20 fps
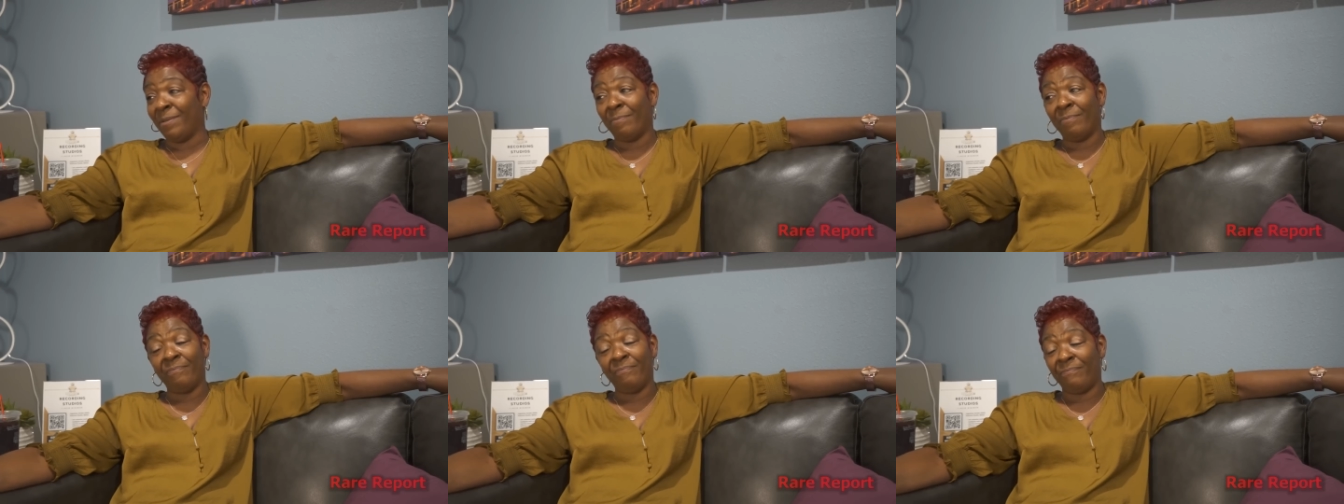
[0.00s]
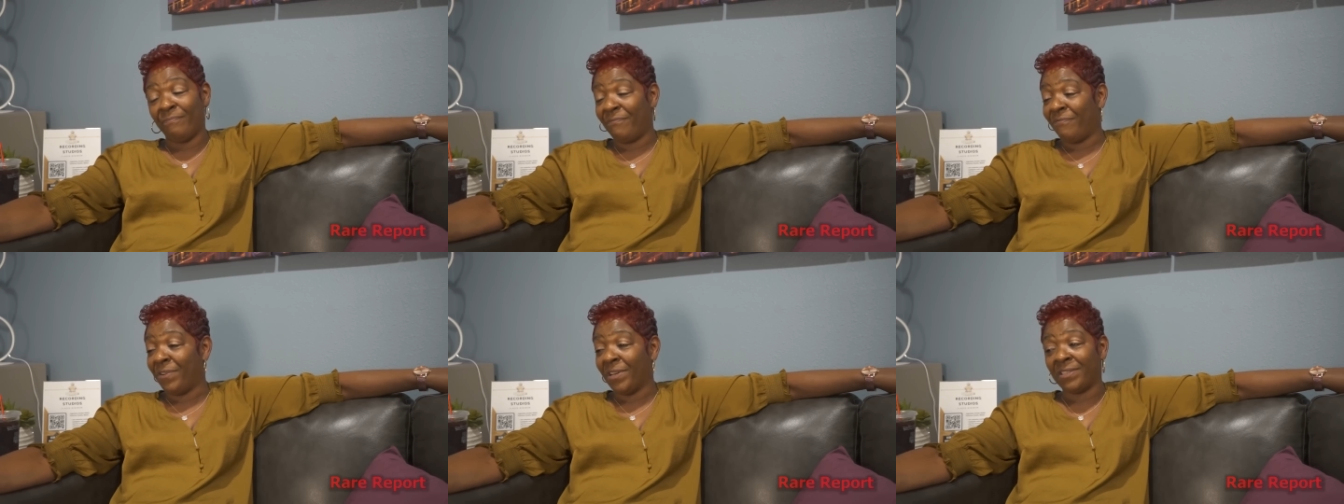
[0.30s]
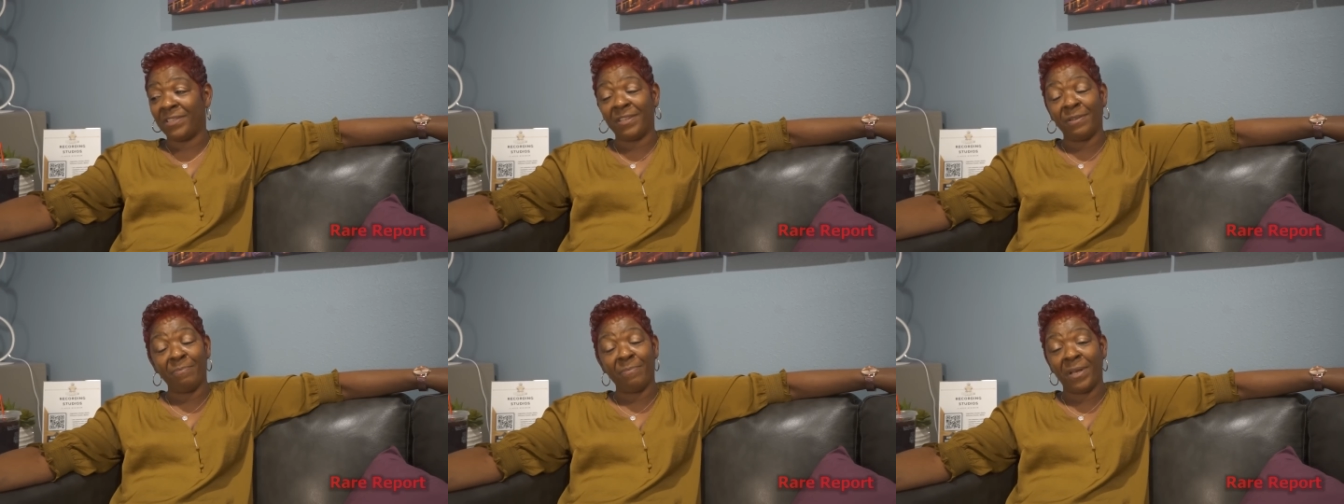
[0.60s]
him
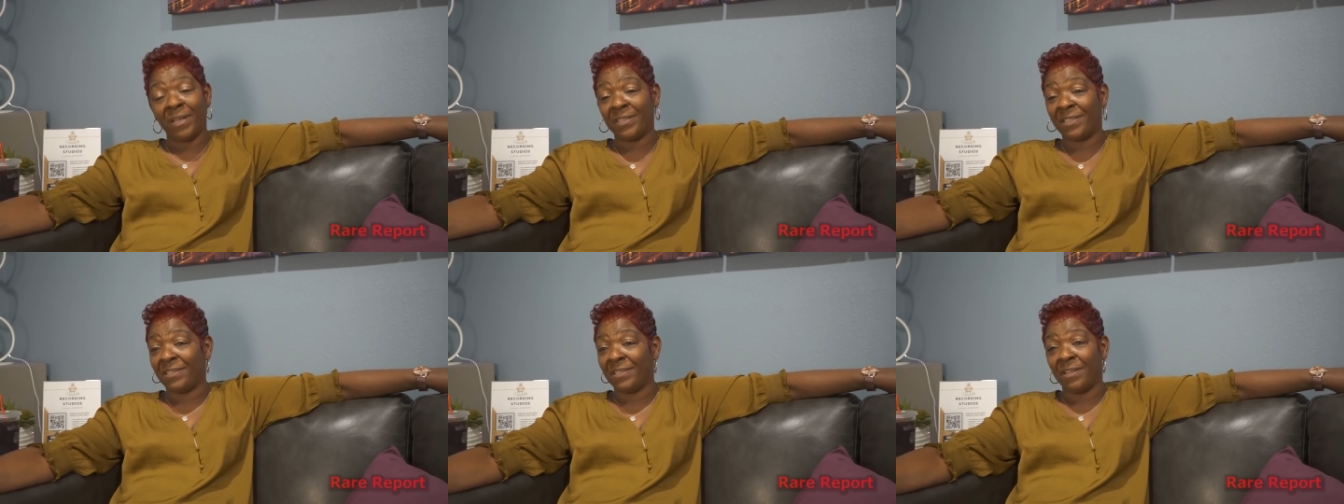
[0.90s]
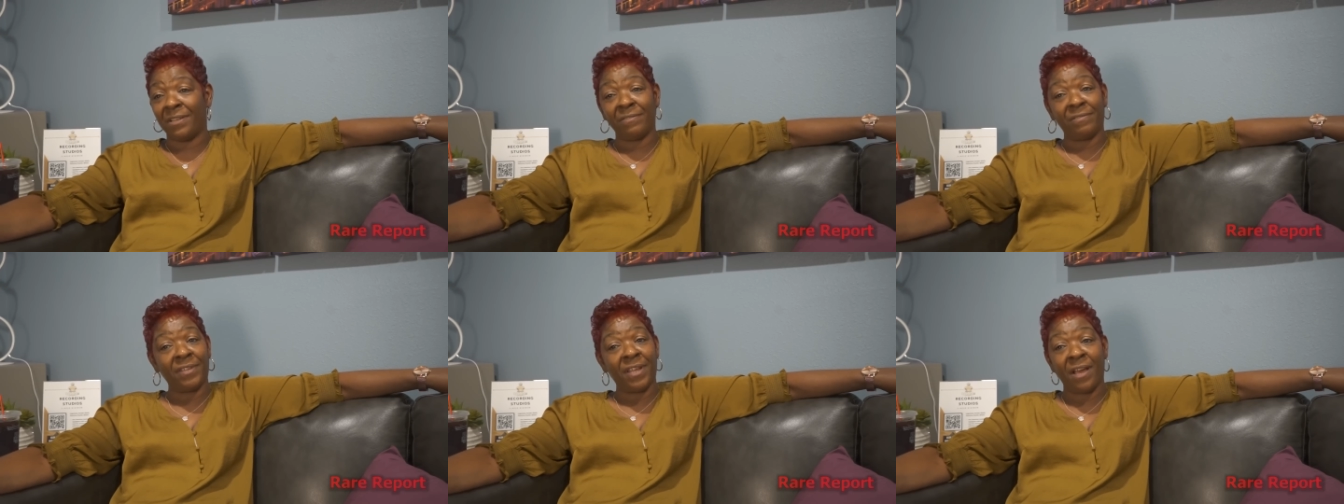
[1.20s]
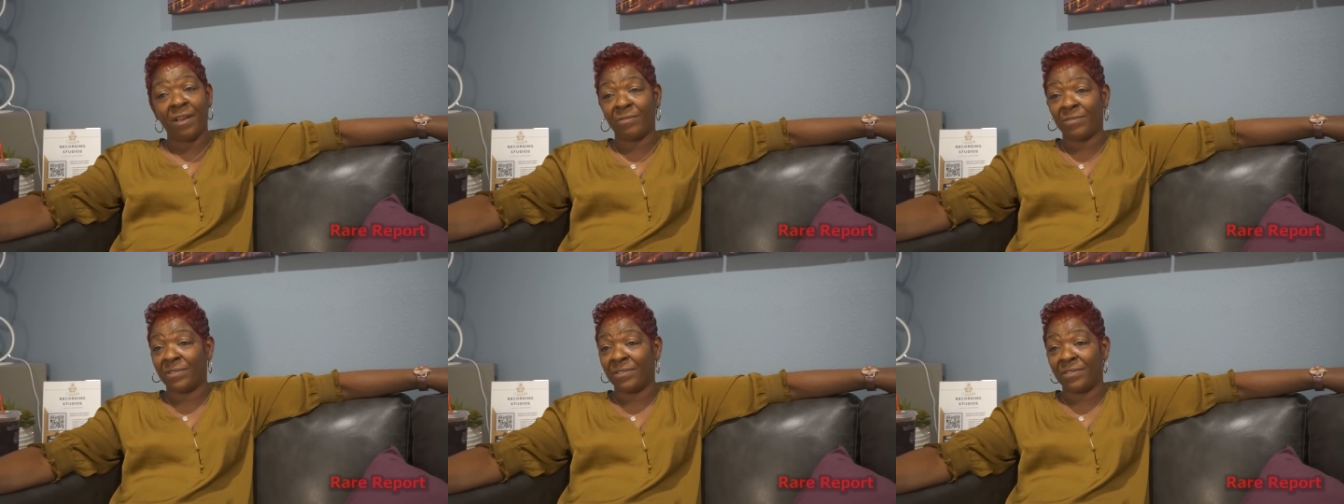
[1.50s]
fuss at my son
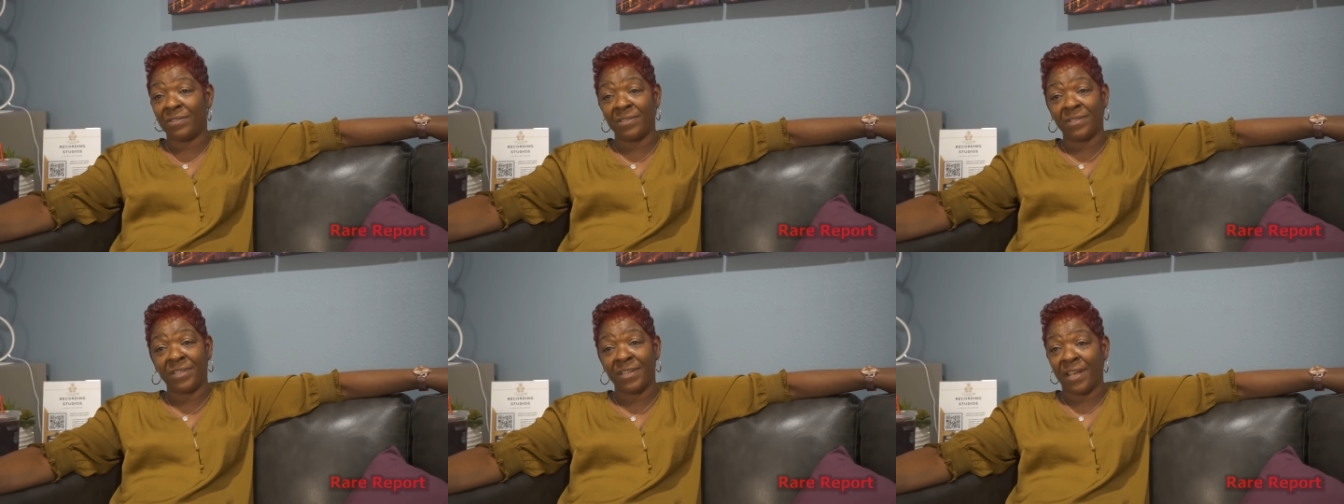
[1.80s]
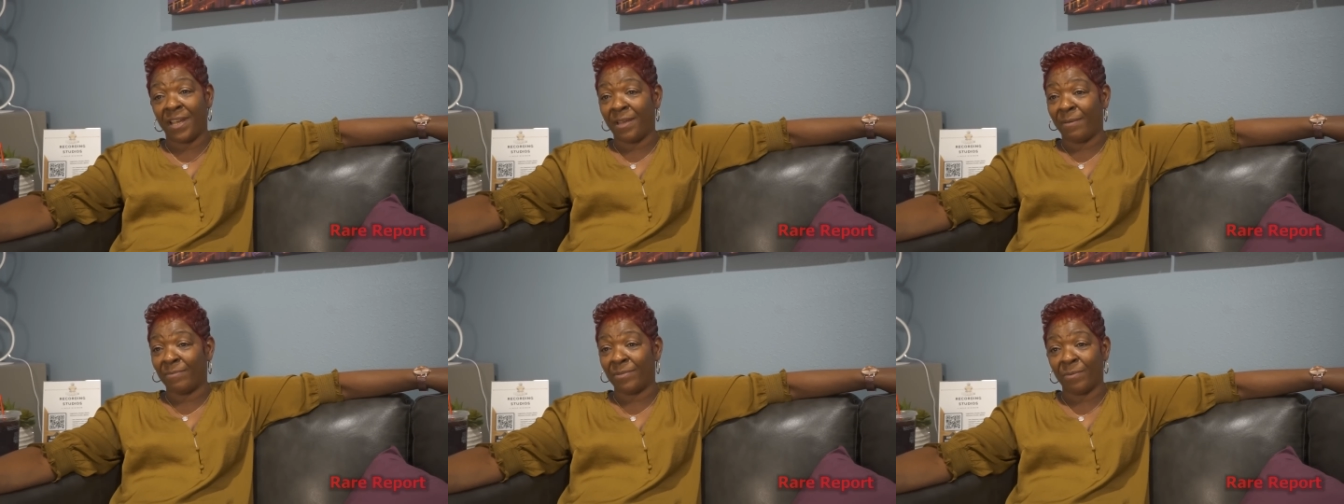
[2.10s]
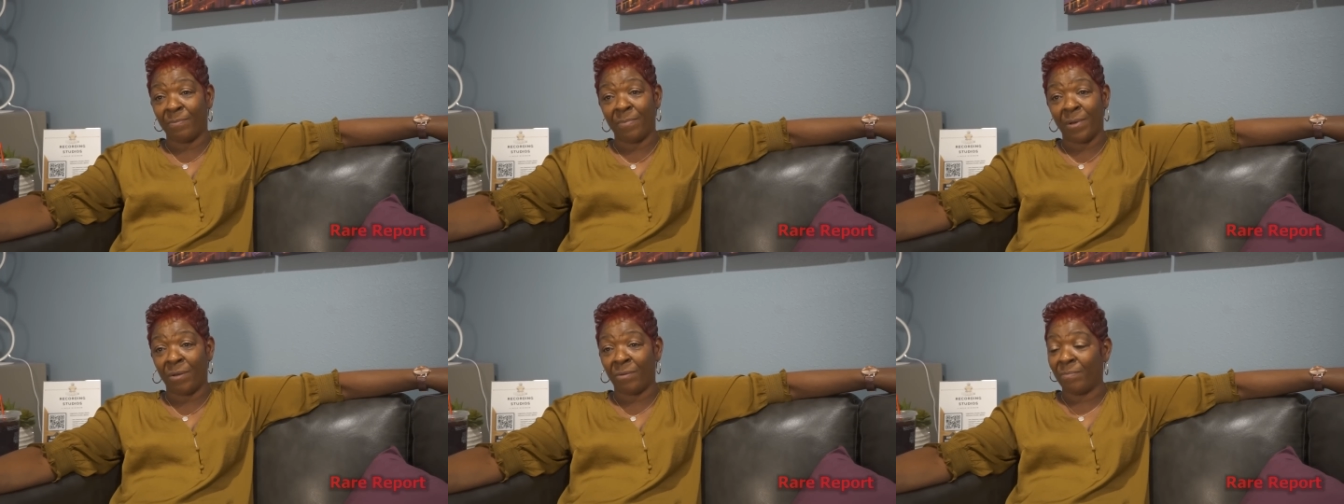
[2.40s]
thousands of times
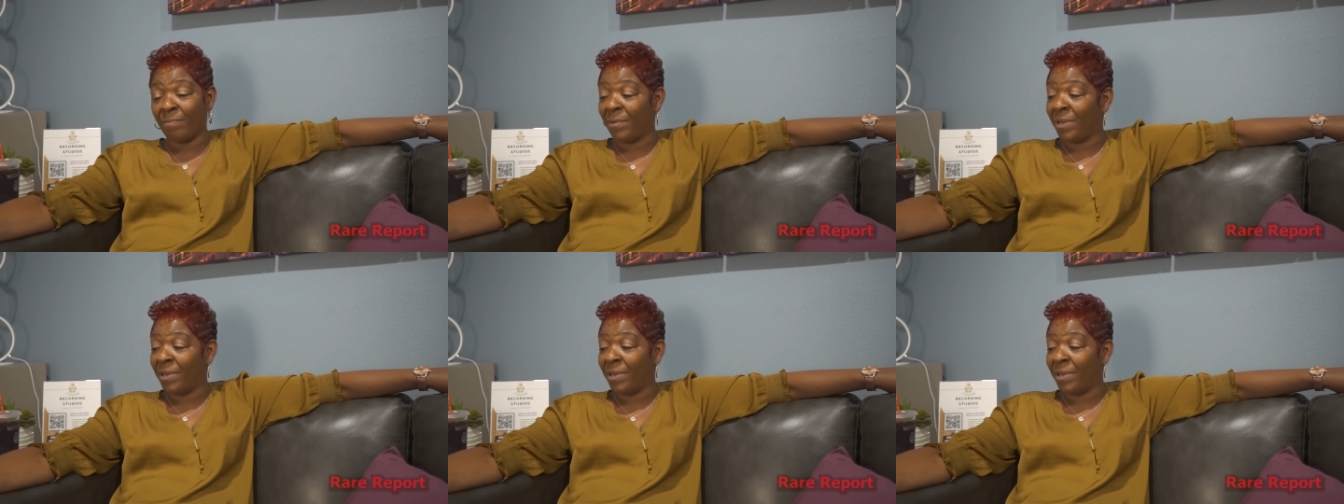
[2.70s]
about,